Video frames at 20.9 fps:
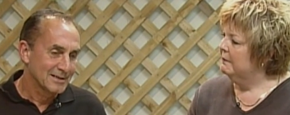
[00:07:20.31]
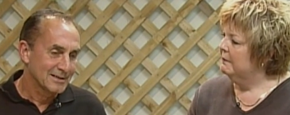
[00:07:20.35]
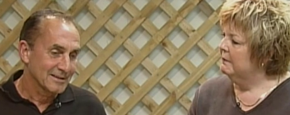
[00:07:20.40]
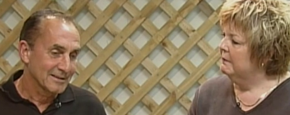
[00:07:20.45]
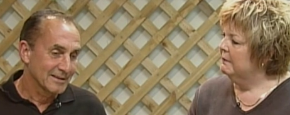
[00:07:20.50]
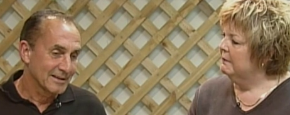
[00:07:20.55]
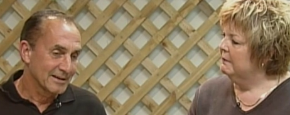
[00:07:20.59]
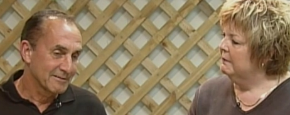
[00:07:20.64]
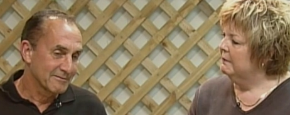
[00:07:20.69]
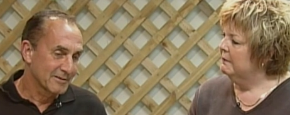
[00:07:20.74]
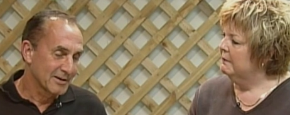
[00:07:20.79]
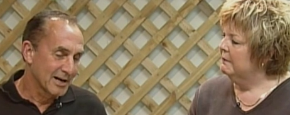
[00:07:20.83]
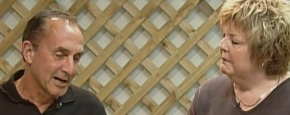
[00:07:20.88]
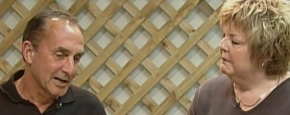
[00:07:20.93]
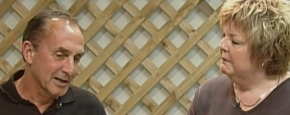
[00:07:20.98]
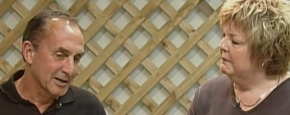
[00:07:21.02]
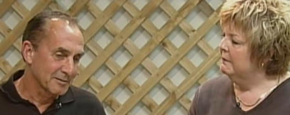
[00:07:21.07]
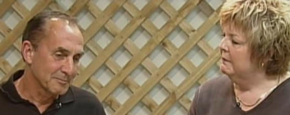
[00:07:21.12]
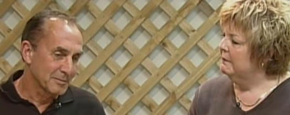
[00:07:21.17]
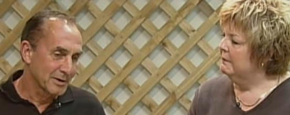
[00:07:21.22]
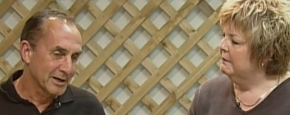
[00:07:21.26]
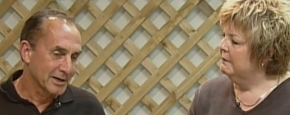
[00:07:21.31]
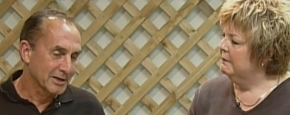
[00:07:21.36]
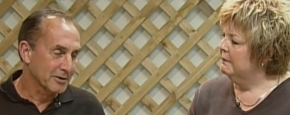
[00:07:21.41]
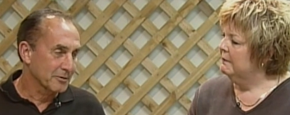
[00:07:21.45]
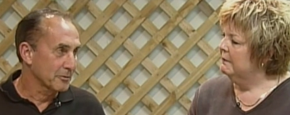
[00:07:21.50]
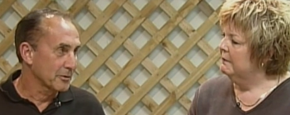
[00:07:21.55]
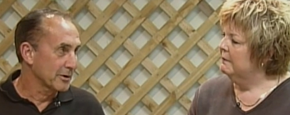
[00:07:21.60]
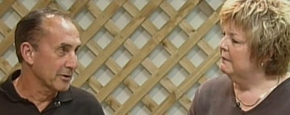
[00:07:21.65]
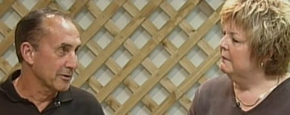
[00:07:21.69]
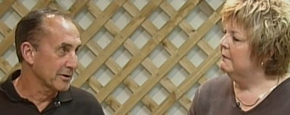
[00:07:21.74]
Speaker 1: they've guided my
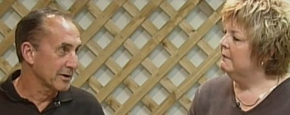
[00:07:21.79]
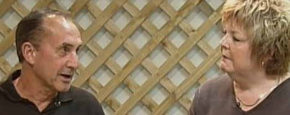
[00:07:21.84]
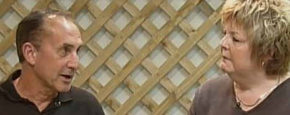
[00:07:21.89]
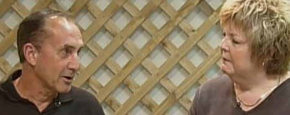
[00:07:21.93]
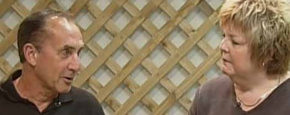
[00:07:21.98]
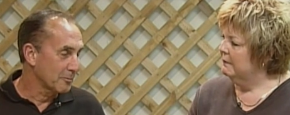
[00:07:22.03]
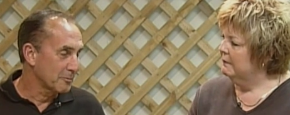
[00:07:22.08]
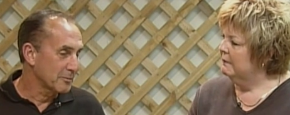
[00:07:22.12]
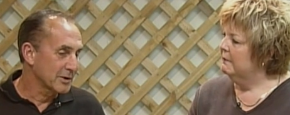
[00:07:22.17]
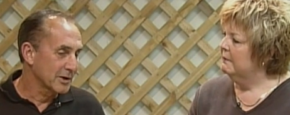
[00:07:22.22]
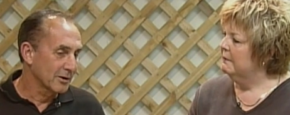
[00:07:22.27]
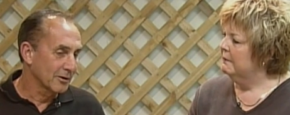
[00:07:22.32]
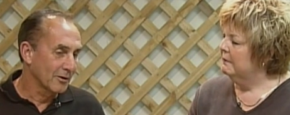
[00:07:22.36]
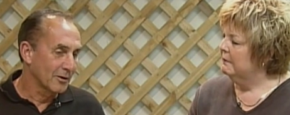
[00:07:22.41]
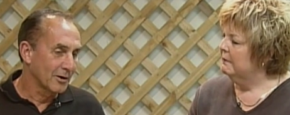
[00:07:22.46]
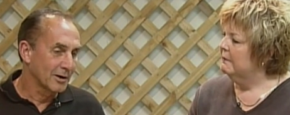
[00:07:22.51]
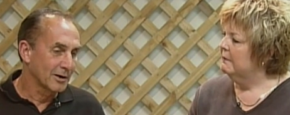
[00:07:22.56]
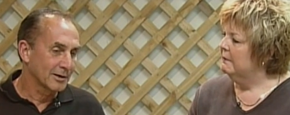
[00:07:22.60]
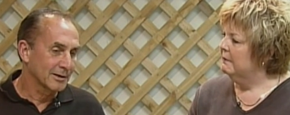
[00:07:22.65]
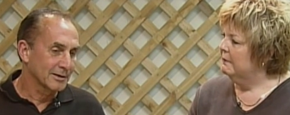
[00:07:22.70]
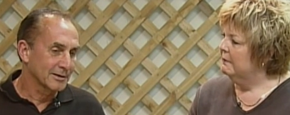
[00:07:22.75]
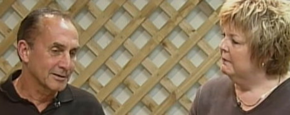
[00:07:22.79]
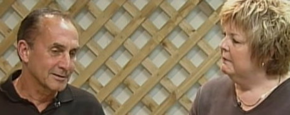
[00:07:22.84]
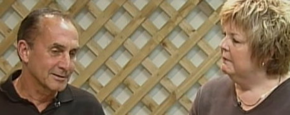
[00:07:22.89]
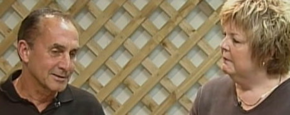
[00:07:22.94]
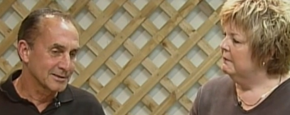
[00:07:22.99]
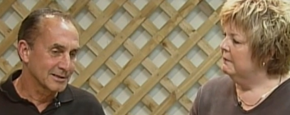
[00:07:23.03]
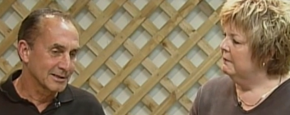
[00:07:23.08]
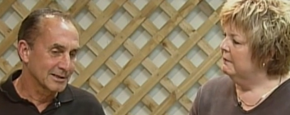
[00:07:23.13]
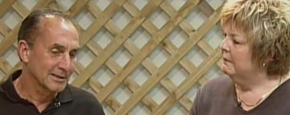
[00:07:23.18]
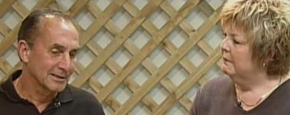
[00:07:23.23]
career and helped me along. And
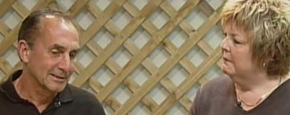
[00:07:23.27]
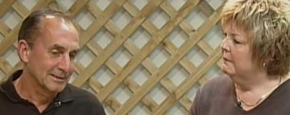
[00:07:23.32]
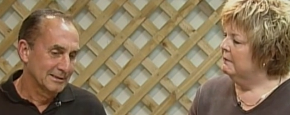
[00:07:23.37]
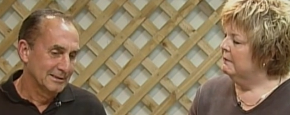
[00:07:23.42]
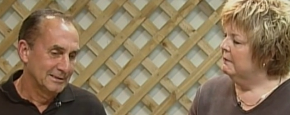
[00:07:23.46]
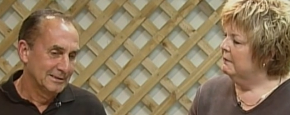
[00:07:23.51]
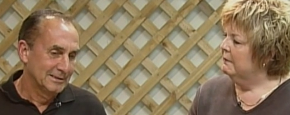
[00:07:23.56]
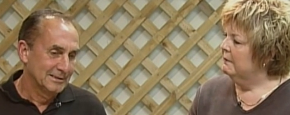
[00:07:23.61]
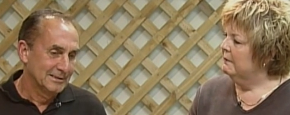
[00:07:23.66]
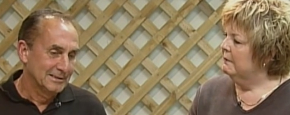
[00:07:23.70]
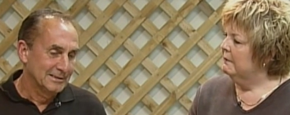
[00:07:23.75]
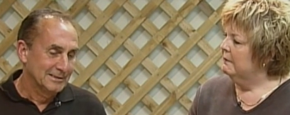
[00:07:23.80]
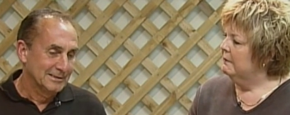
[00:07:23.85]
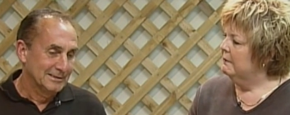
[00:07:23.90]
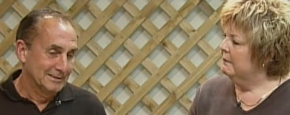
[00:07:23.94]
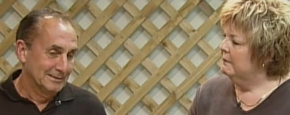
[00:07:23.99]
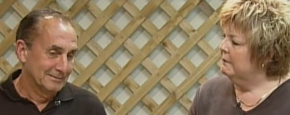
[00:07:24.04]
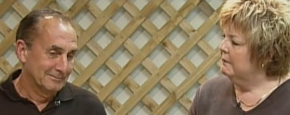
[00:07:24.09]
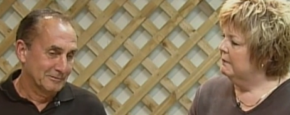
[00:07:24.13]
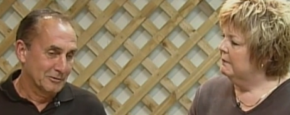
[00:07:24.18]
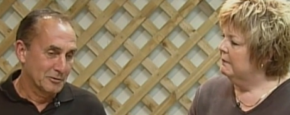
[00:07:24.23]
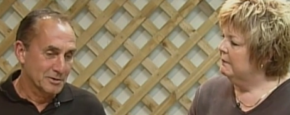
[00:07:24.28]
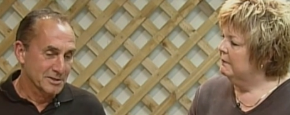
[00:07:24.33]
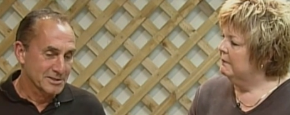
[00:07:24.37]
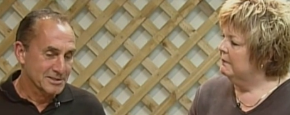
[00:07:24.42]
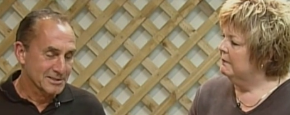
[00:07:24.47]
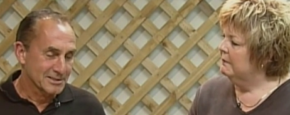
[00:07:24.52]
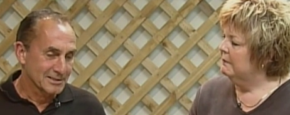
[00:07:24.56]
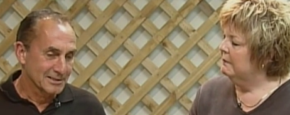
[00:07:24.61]
uh, of course,